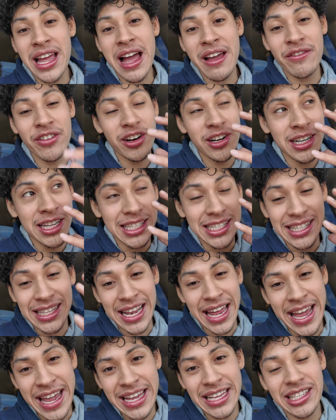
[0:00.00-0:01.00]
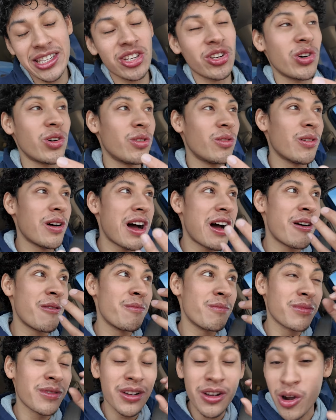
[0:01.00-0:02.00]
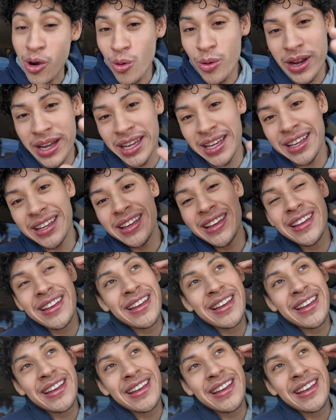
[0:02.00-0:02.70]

I've heard it's light, so I'm going,